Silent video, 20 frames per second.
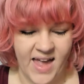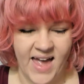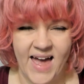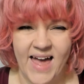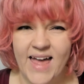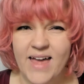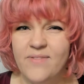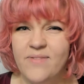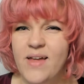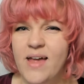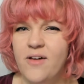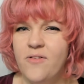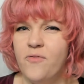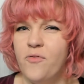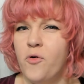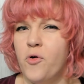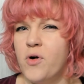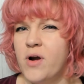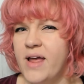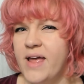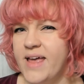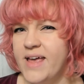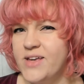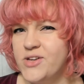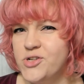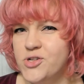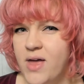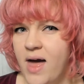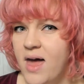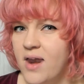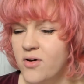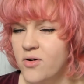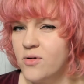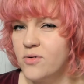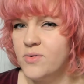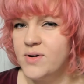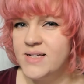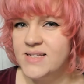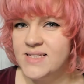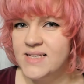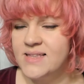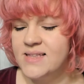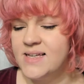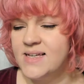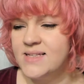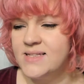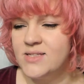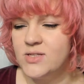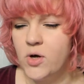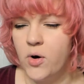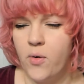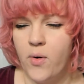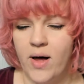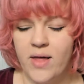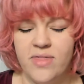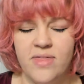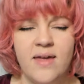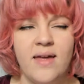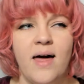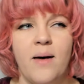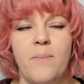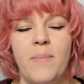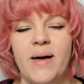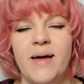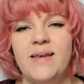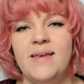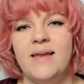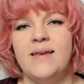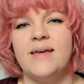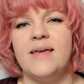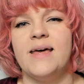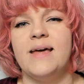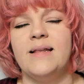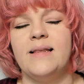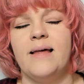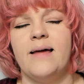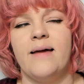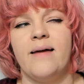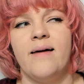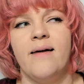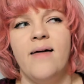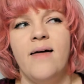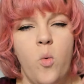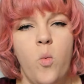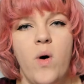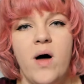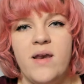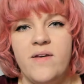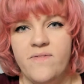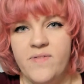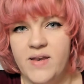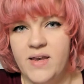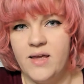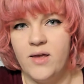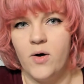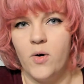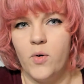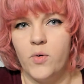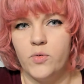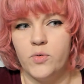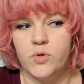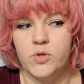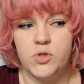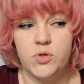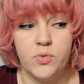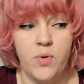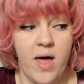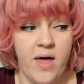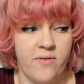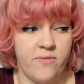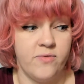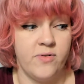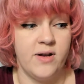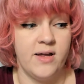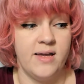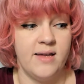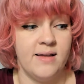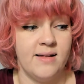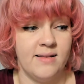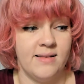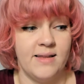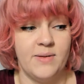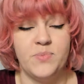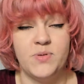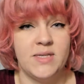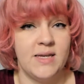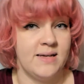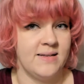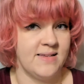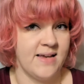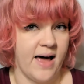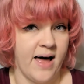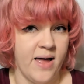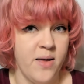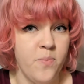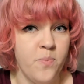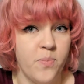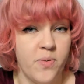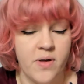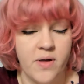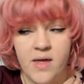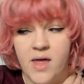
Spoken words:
I have like 4-ish categories in this, so I think I might dedicate like one video to every lipstick type.